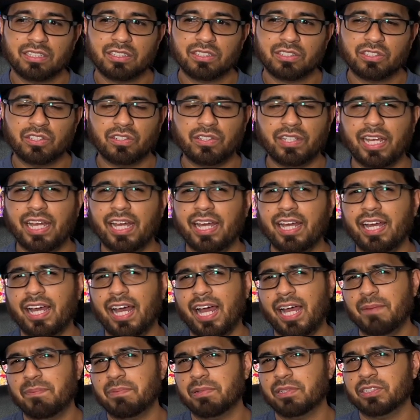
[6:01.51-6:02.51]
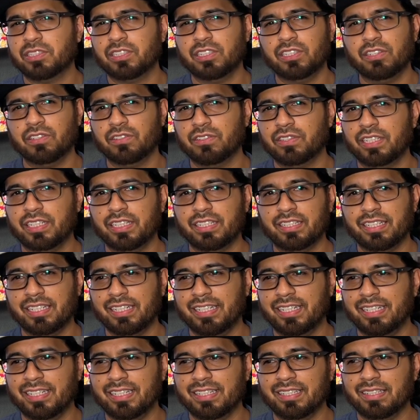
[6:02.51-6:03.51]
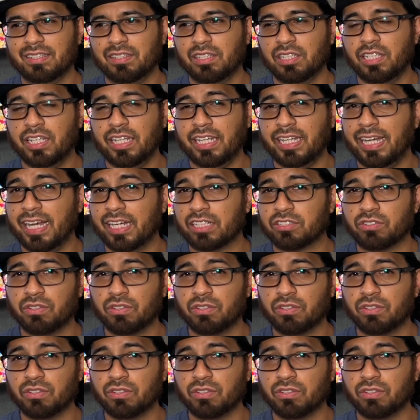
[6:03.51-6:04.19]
So yeah, I personally don't think that the extra